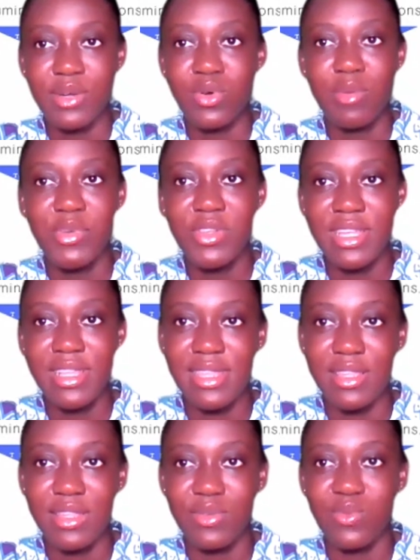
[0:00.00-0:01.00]
the
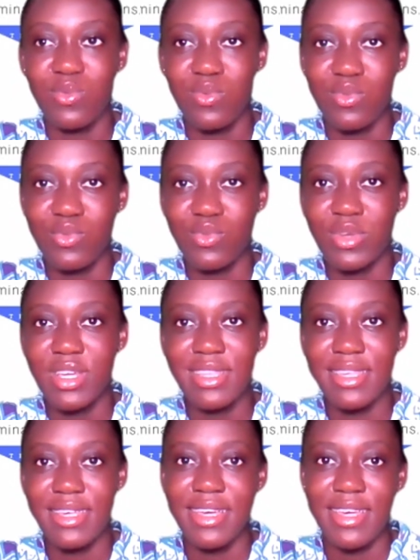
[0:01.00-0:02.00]
community,
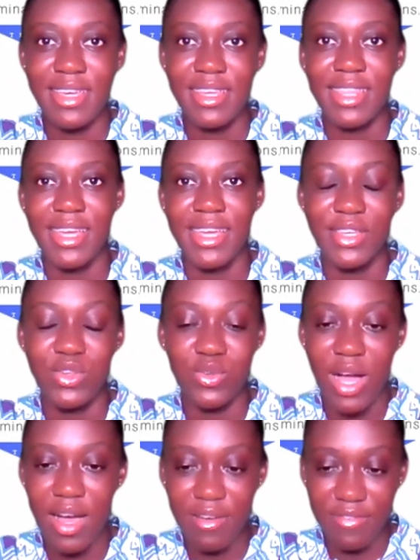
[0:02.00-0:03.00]
is it like
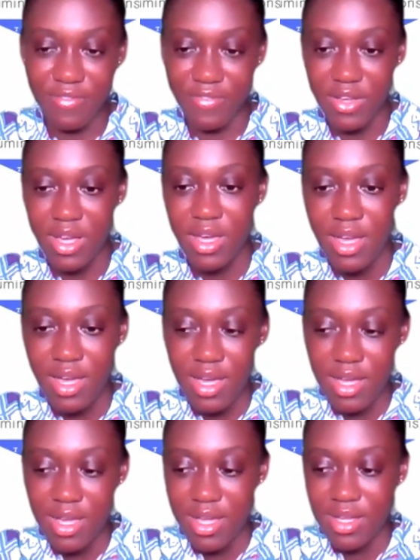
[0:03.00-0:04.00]
you have
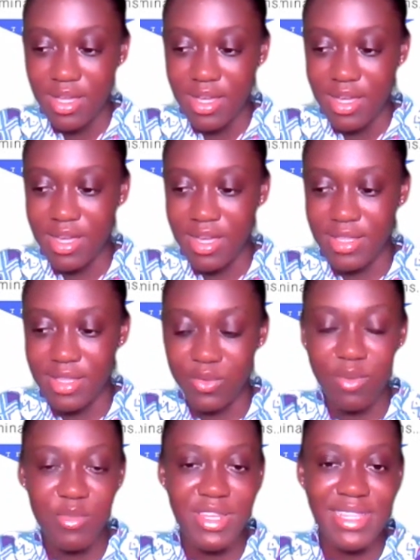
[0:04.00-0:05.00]
the
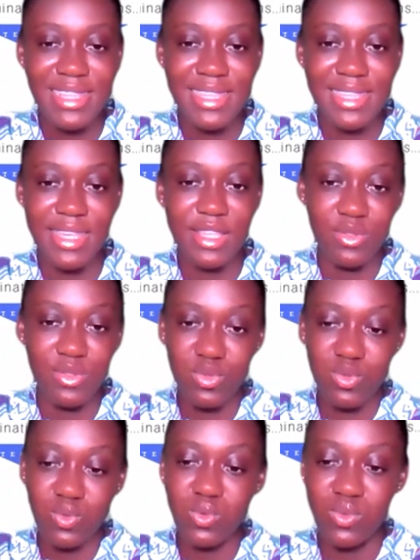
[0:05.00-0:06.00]
communities in
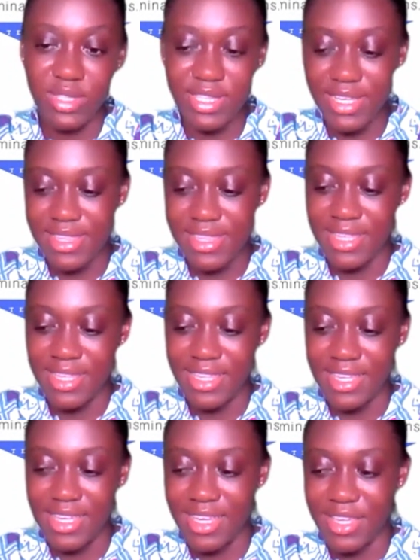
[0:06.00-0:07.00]
schools? Let's
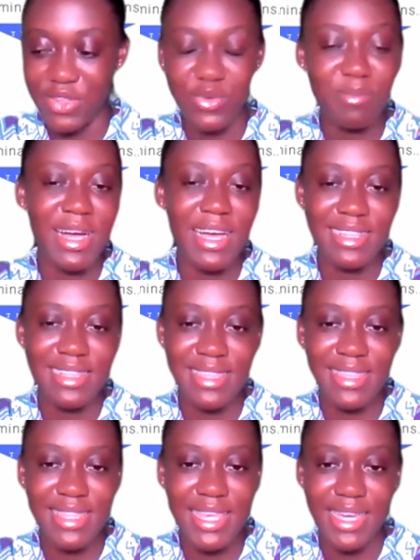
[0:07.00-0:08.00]
say UMaT,
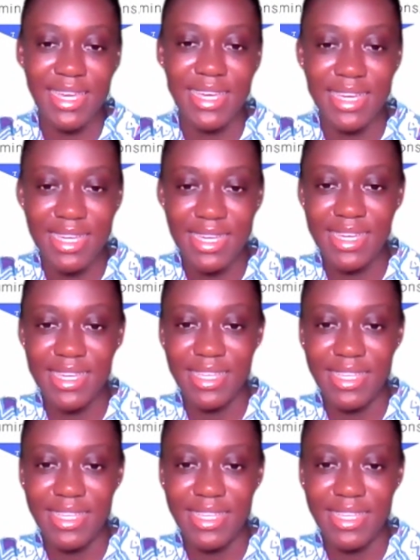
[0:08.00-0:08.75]
Tech,